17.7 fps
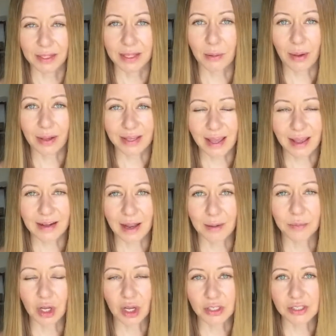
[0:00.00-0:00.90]
Now, again,
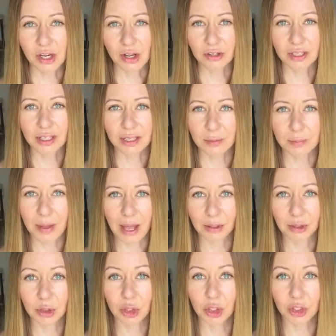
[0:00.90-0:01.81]
I'm not talking
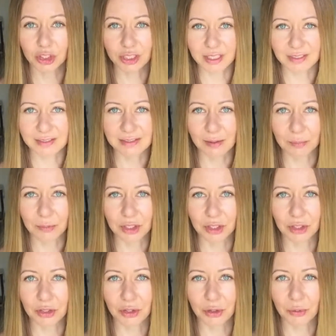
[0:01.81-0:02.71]
about learning
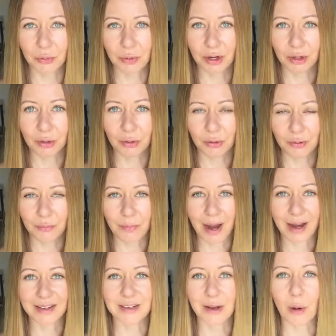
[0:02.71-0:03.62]
something new where your
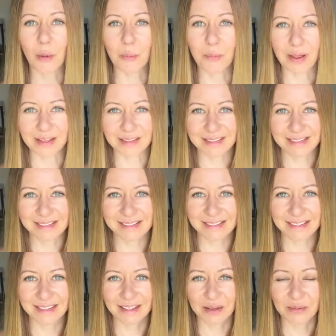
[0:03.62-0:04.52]
mind
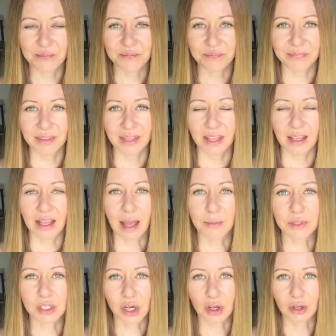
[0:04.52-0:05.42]
opens.
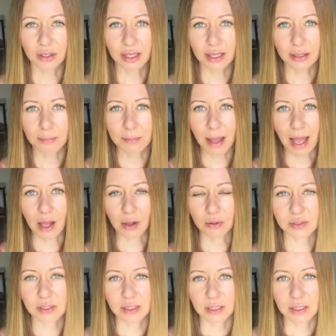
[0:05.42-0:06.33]
I'm talking
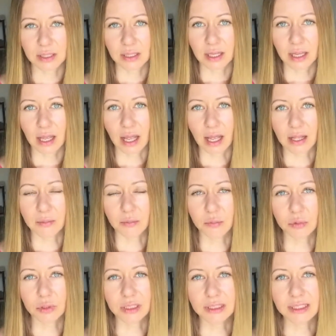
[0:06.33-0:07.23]
about a
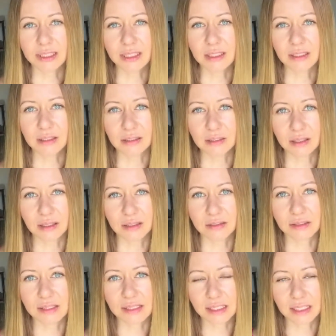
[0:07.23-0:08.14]
really
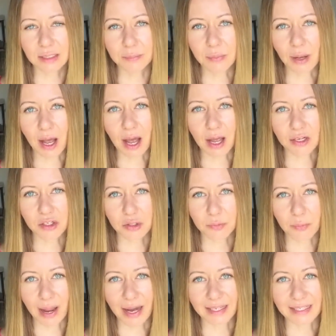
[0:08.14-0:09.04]
deep
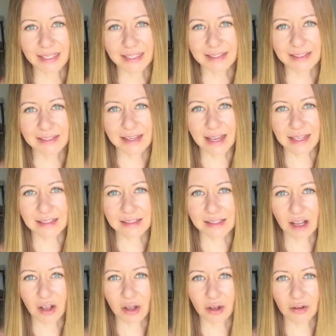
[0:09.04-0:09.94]
undermining sense
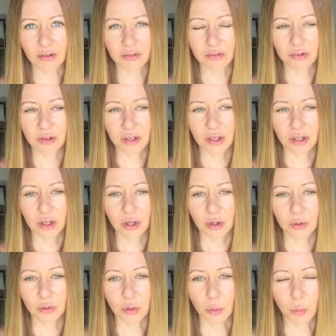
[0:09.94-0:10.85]
of
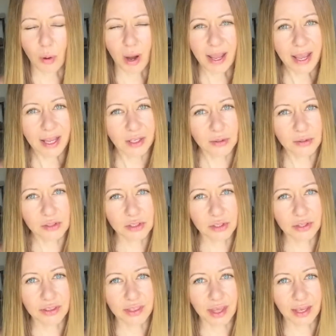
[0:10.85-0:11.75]
the way I used
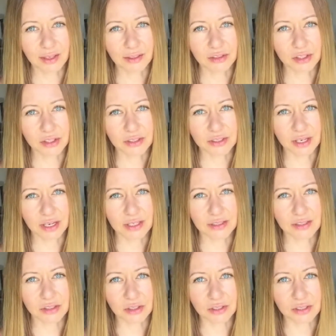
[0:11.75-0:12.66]
to think
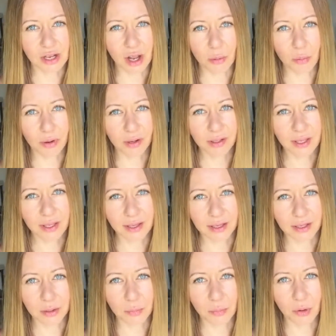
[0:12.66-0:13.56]
is just not working
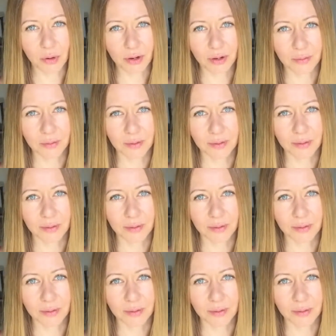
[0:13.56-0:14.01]
anymore.